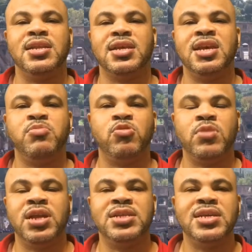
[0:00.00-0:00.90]
keep a
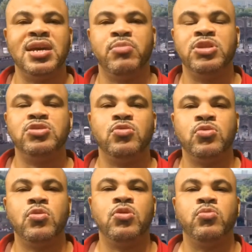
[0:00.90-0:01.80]
running tab in
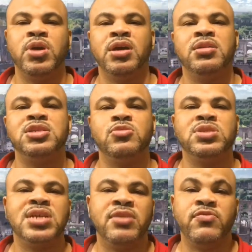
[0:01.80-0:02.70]
total all the way until
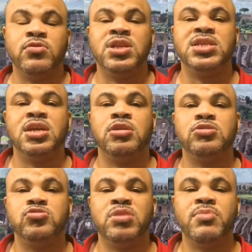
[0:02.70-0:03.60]
it's time for you to take your
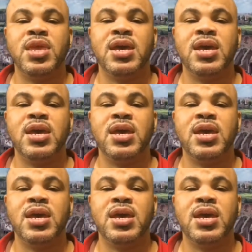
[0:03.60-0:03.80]
trip.